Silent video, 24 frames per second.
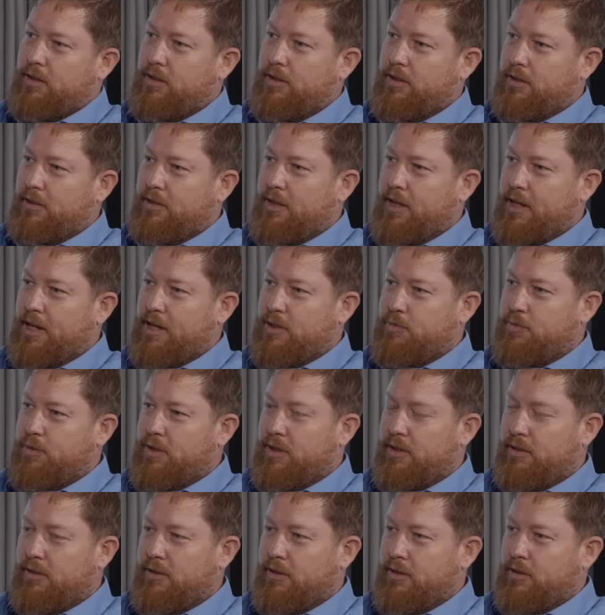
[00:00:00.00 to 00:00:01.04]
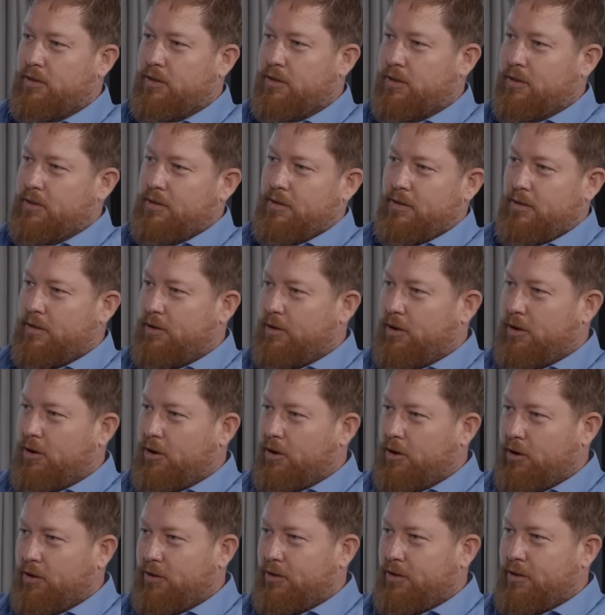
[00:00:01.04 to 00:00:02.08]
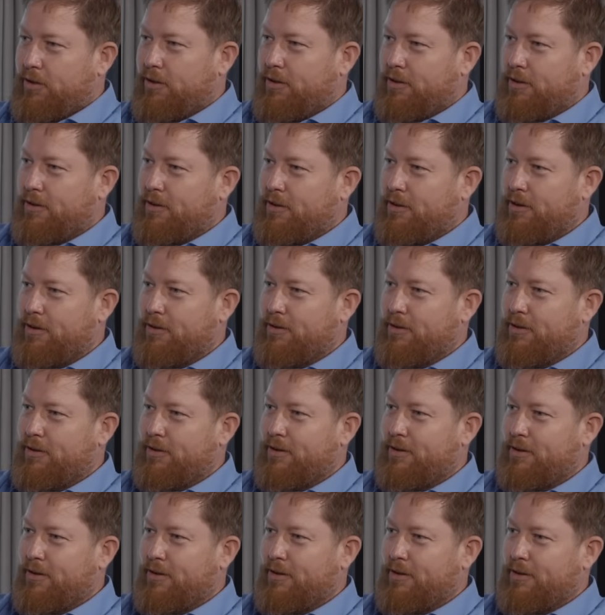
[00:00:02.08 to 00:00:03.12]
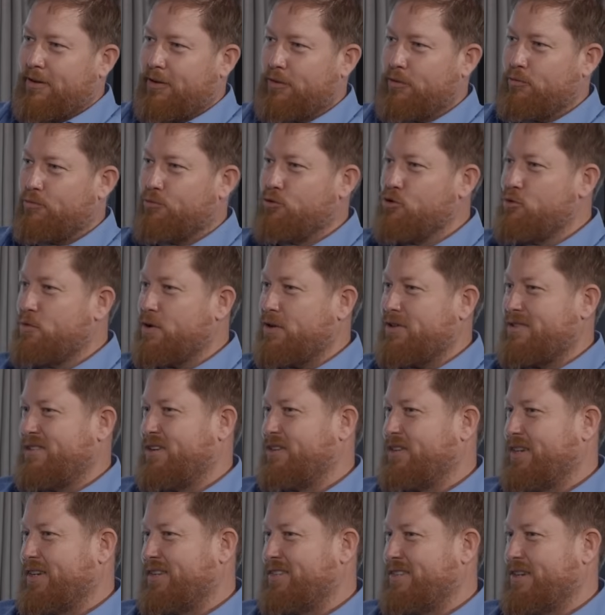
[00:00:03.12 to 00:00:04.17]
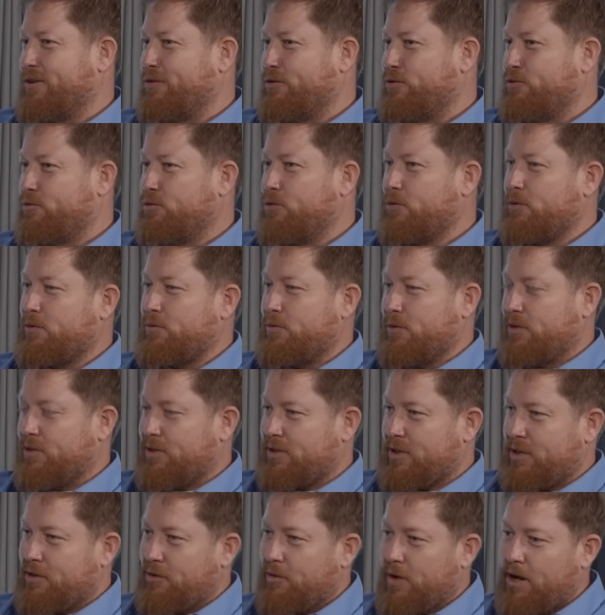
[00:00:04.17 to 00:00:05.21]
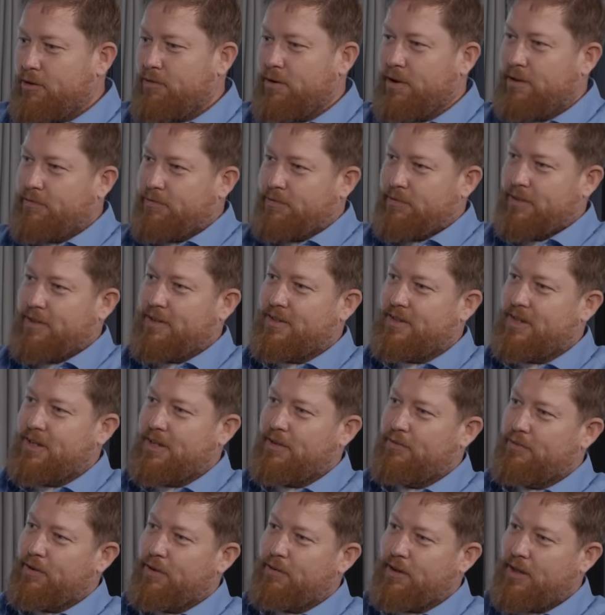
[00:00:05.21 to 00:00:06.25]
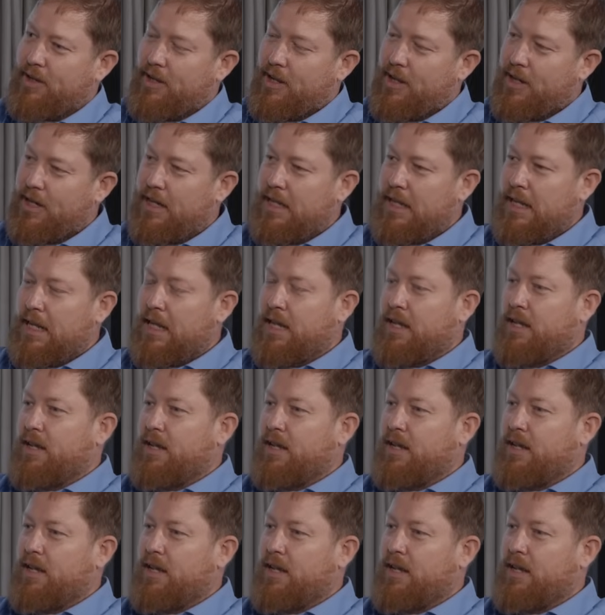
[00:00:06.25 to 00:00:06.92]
that has been on the rumors, not necessarily on the rumors, because I know Anko have said it very clearly.